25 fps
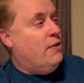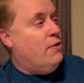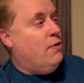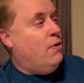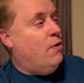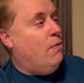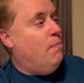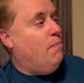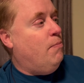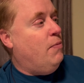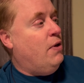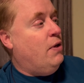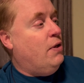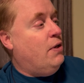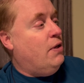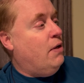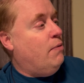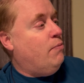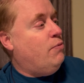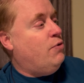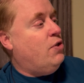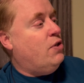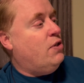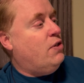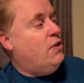So, it
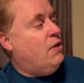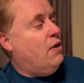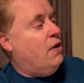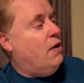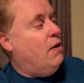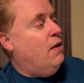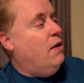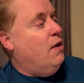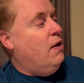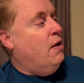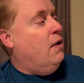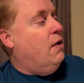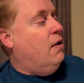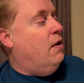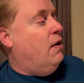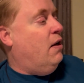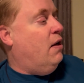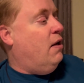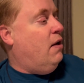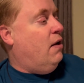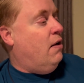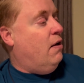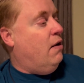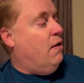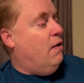was just a. Uh,
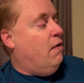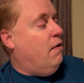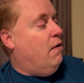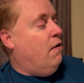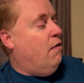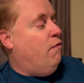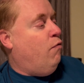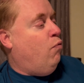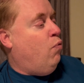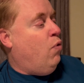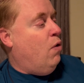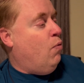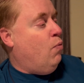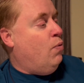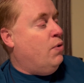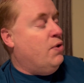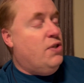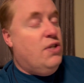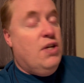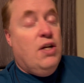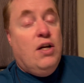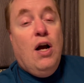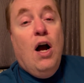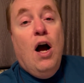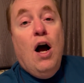uh, of what was
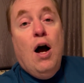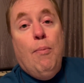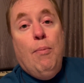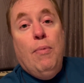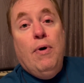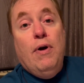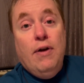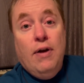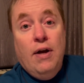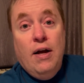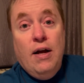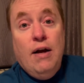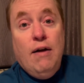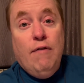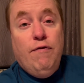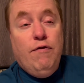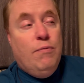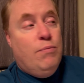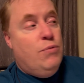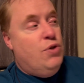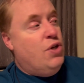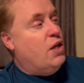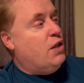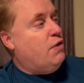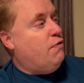to come uh,
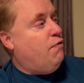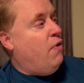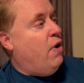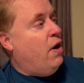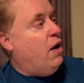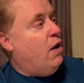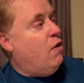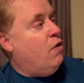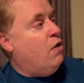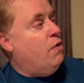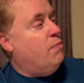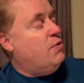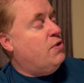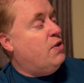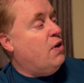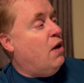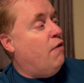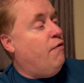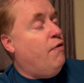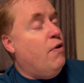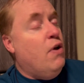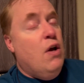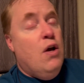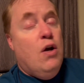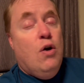from Jess Franco
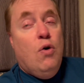himself,